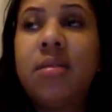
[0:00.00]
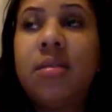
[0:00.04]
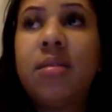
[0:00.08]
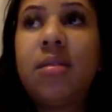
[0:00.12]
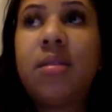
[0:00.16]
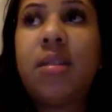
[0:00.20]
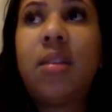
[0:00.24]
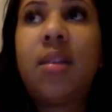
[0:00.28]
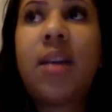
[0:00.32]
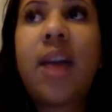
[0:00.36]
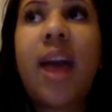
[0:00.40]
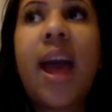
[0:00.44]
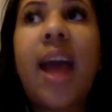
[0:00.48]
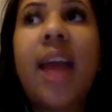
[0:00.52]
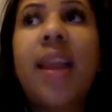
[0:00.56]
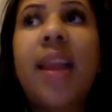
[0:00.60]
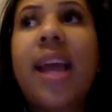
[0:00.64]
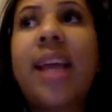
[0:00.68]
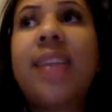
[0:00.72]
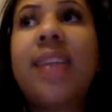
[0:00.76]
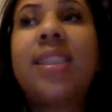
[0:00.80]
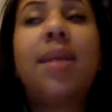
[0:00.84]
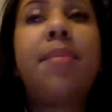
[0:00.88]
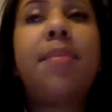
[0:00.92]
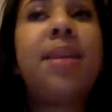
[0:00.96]
Okay,
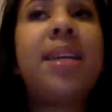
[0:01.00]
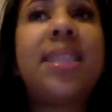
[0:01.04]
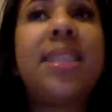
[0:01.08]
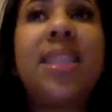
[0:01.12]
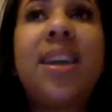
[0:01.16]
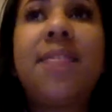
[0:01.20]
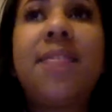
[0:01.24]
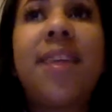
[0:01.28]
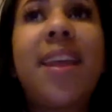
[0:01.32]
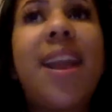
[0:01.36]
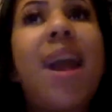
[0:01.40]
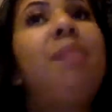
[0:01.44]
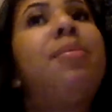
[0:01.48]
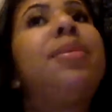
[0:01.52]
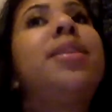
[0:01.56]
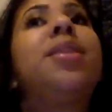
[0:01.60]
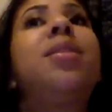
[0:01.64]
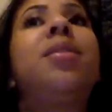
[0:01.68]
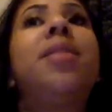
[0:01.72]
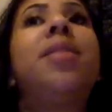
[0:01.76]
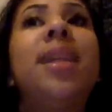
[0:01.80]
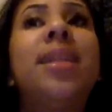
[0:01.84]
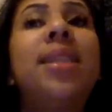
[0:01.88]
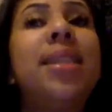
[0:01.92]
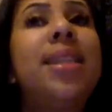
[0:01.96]
like some of the stuff that I was
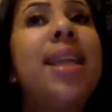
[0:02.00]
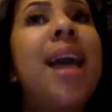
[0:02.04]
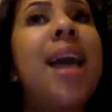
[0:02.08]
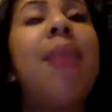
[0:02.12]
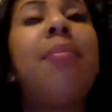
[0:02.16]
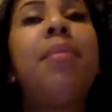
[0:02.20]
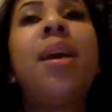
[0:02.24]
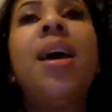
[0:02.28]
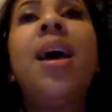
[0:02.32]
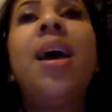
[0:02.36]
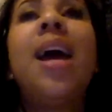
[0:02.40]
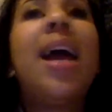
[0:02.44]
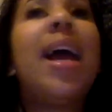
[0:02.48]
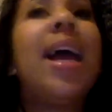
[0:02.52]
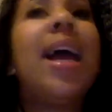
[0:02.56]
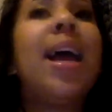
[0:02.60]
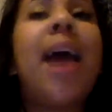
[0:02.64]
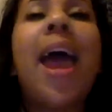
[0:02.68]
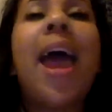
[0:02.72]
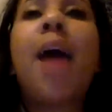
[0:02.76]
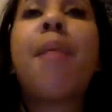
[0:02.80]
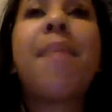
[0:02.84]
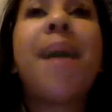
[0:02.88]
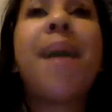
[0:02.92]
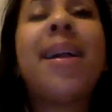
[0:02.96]
doing as a diamond,
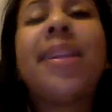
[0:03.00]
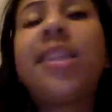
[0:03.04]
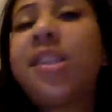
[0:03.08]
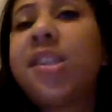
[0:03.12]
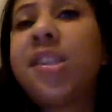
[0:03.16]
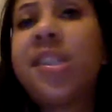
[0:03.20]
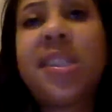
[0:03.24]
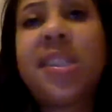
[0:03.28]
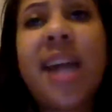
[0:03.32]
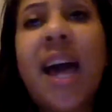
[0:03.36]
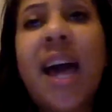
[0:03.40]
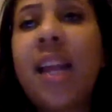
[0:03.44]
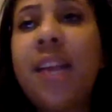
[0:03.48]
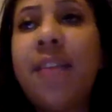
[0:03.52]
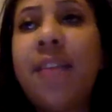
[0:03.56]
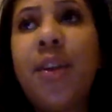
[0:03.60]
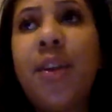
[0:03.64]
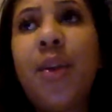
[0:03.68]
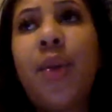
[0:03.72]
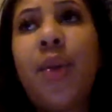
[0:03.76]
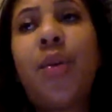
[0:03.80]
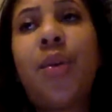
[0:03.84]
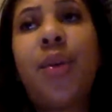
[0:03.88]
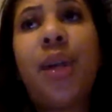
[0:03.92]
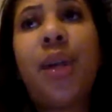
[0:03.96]
ambassador is not even
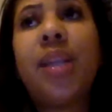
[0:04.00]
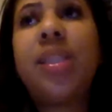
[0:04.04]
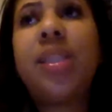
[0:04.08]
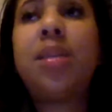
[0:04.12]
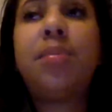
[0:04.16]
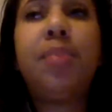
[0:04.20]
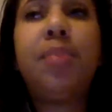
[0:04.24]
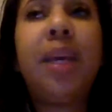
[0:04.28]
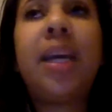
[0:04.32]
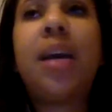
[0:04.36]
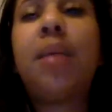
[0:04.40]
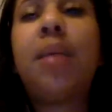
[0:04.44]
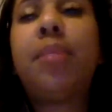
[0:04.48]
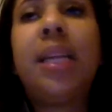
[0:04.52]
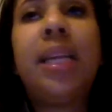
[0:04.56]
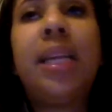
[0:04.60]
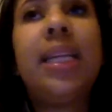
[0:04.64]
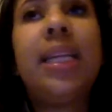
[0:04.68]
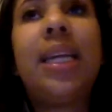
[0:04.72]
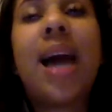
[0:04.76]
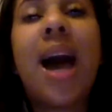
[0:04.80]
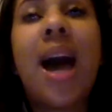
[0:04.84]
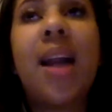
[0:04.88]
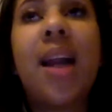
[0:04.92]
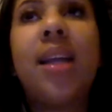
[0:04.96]
doing it, to be
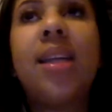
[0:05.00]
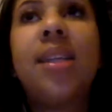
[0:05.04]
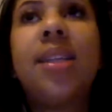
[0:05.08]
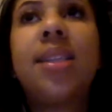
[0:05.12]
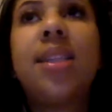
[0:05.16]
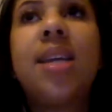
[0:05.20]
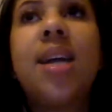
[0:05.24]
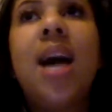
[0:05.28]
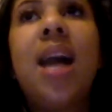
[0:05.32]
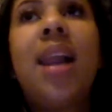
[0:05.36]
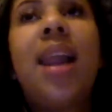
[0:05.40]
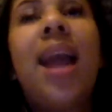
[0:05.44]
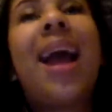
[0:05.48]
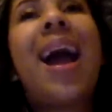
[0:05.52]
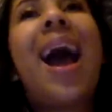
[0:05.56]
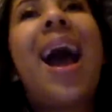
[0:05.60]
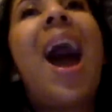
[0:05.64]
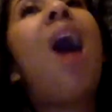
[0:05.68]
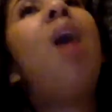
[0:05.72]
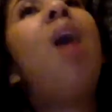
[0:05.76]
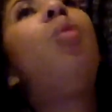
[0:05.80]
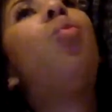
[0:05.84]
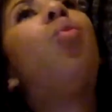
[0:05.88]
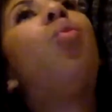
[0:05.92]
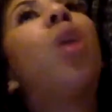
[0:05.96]
completely honest. Like
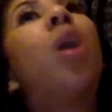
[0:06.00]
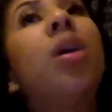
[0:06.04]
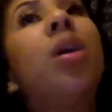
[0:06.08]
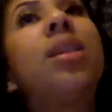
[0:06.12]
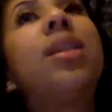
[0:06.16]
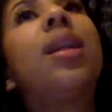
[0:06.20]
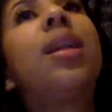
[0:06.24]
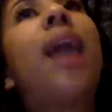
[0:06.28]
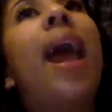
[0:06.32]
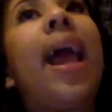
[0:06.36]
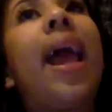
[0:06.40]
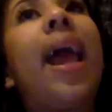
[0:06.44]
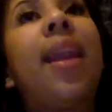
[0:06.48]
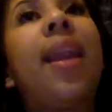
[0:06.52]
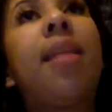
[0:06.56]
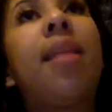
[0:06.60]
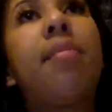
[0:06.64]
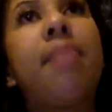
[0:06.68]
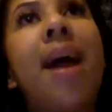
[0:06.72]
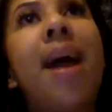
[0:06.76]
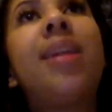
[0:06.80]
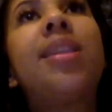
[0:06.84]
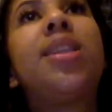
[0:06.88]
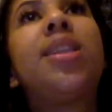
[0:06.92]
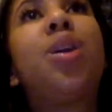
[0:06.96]
I worked like an
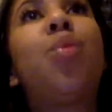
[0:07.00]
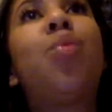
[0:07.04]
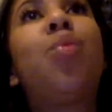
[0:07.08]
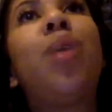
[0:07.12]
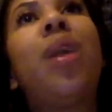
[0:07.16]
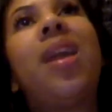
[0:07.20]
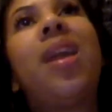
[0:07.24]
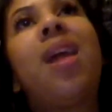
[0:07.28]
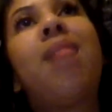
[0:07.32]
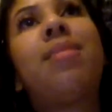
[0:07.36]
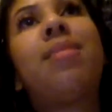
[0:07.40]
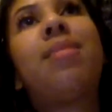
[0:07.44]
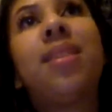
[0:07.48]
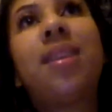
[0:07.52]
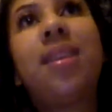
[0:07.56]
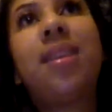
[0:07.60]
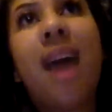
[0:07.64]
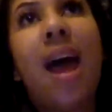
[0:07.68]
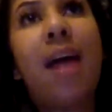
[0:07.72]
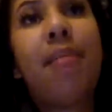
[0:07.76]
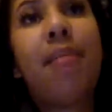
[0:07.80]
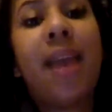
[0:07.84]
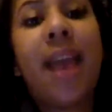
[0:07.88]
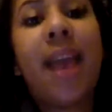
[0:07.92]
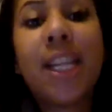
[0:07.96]
ambassador when I was a
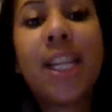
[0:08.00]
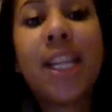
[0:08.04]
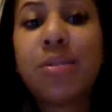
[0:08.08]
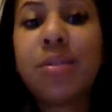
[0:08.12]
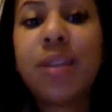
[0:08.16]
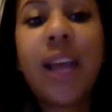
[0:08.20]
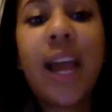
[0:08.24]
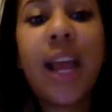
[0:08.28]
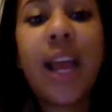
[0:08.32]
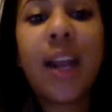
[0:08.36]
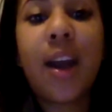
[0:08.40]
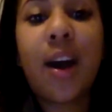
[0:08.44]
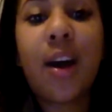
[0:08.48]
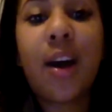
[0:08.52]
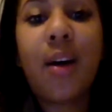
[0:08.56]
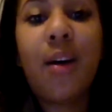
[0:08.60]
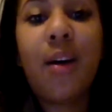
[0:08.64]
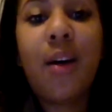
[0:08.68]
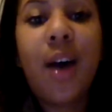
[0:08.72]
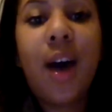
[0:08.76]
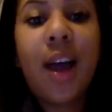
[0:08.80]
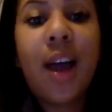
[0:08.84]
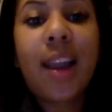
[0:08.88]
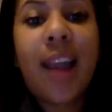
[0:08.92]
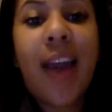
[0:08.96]
diamond. Antoinette, no.
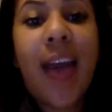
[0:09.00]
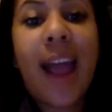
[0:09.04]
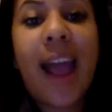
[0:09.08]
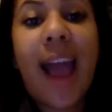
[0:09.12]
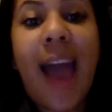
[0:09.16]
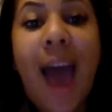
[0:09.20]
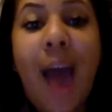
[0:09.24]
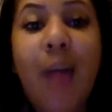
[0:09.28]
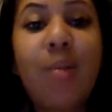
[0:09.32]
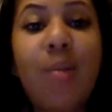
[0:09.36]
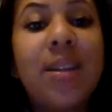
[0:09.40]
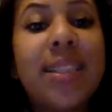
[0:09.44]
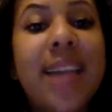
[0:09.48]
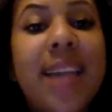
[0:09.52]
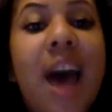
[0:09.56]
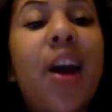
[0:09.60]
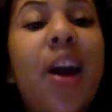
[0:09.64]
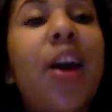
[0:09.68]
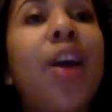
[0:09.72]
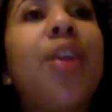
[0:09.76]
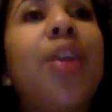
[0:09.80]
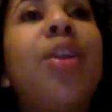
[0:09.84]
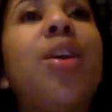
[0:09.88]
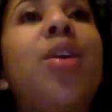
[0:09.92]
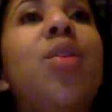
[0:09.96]
Like I was out
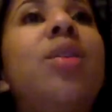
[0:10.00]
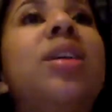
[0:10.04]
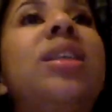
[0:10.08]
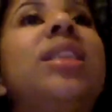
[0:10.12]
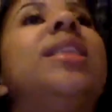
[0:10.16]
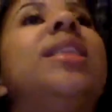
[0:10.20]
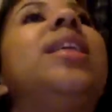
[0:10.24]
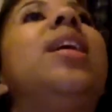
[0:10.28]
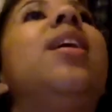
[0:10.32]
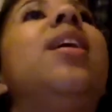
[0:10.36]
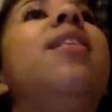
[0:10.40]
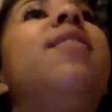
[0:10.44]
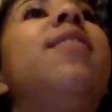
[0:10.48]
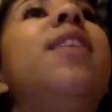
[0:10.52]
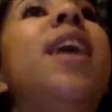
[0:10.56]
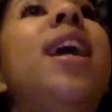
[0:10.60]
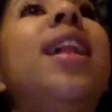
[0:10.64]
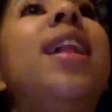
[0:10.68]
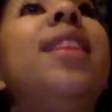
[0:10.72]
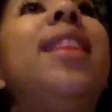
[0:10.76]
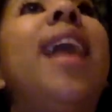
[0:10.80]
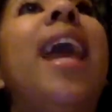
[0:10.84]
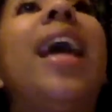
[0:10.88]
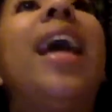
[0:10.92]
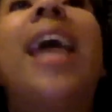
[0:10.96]
here doing stuff
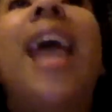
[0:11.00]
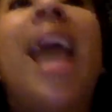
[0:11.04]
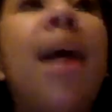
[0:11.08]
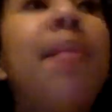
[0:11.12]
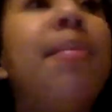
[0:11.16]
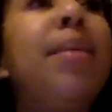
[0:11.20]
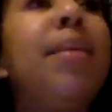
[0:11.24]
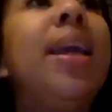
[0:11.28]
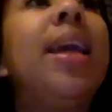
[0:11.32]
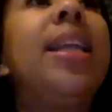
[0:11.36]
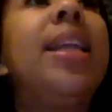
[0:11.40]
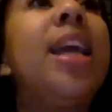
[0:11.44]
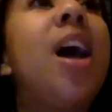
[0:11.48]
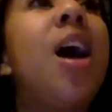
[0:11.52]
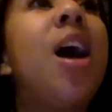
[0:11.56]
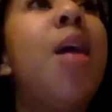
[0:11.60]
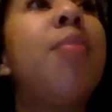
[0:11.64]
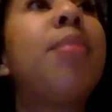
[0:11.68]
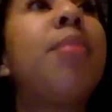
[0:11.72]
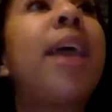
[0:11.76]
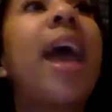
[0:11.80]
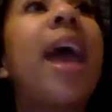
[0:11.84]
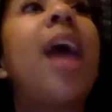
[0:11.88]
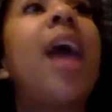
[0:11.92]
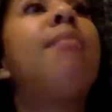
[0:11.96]
that Cami and them
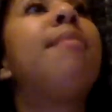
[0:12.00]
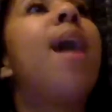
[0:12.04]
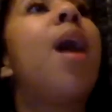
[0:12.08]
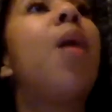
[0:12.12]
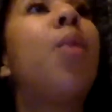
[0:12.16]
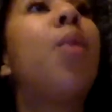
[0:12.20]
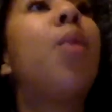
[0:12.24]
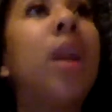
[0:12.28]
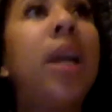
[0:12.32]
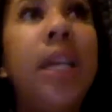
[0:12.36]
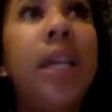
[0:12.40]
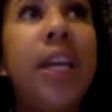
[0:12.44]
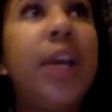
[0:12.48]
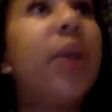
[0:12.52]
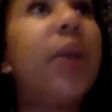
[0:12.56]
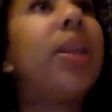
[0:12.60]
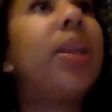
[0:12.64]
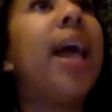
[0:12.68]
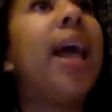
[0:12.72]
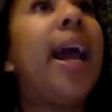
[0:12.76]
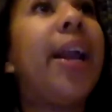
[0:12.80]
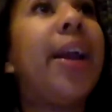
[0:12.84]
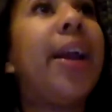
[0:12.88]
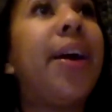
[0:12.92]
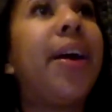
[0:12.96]
came out with a year
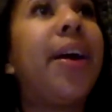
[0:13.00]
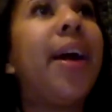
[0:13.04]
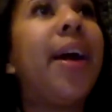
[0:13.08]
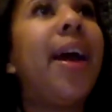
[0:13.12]
later.